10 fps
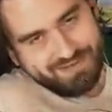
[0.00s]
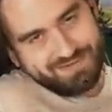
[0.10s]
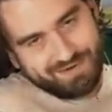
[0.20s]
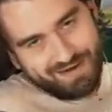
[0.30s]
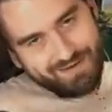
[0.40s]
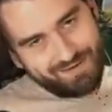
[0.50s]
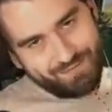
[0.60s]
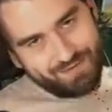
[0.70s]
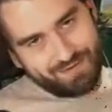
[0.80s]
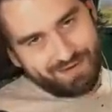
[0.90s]
it's shot that diff
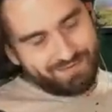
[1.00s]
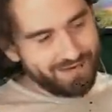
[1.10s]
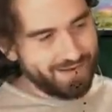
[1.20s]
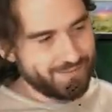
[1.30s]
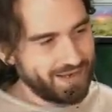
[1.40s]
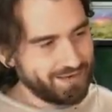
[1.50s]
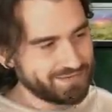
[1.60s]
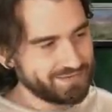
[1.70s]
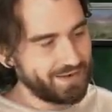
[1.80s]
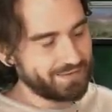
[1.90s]
10 mana,
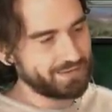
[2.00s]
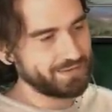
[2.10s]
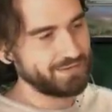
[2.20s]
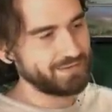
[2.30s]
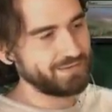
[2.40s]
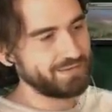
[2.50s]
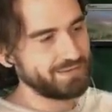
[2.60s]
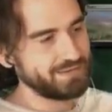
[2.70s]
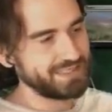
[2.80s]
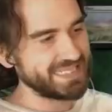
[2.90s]
nothing
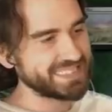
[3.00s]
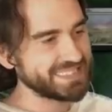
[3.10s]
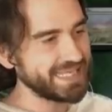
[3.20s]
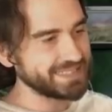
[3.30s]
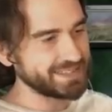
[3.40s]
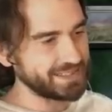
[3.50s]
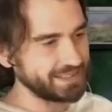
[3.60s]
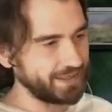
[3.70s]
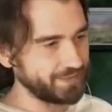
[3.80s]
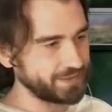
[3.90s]
essentially
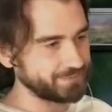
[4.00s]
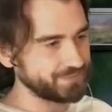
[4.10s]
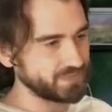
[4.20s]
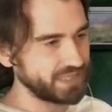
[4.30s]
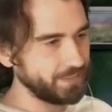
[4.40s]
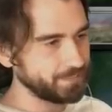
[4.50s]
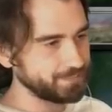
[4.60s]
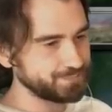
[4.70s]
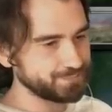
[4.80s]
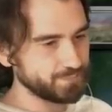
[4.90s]
nothing. Okay,
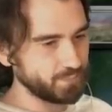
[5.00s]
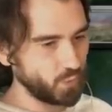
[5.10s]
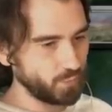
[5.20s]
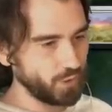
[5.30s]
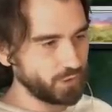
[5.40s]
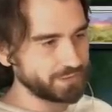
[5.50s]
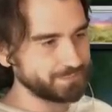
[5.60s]
block, block.